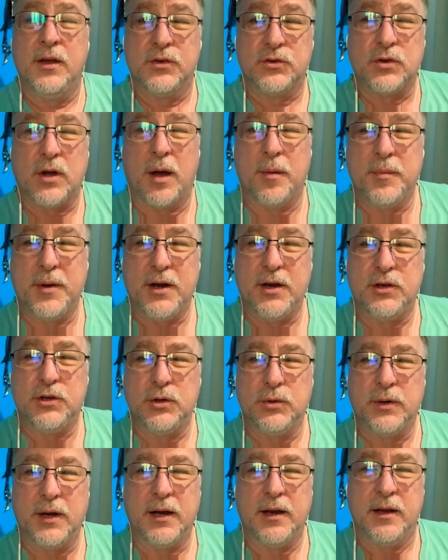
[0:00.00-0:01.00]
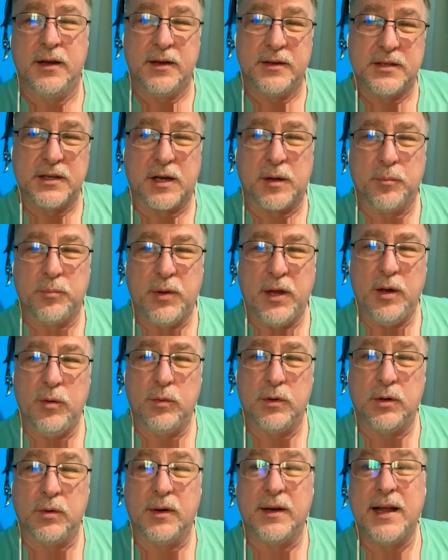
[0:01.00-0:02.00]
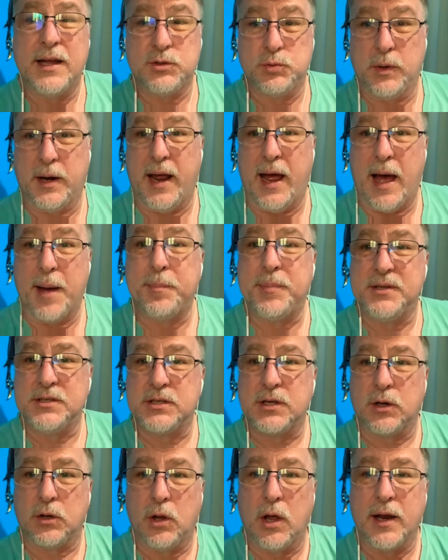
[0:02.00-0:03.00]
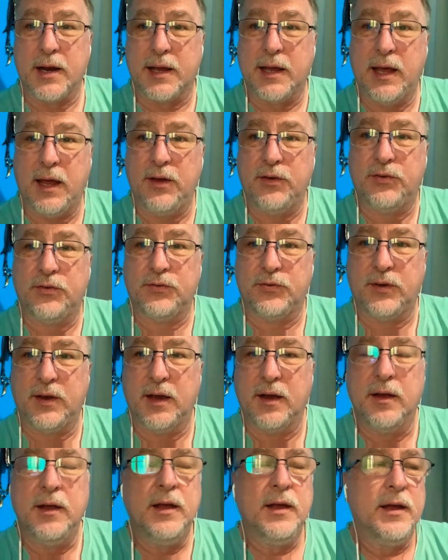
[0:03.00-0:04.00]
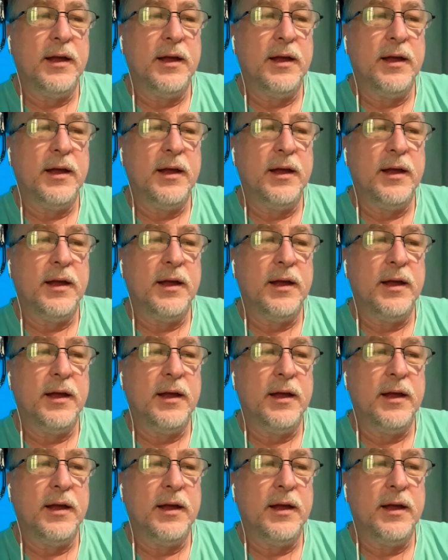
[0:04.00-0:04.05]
So I'm going to do it to compete with you. And that's what happens in a lot of cases here.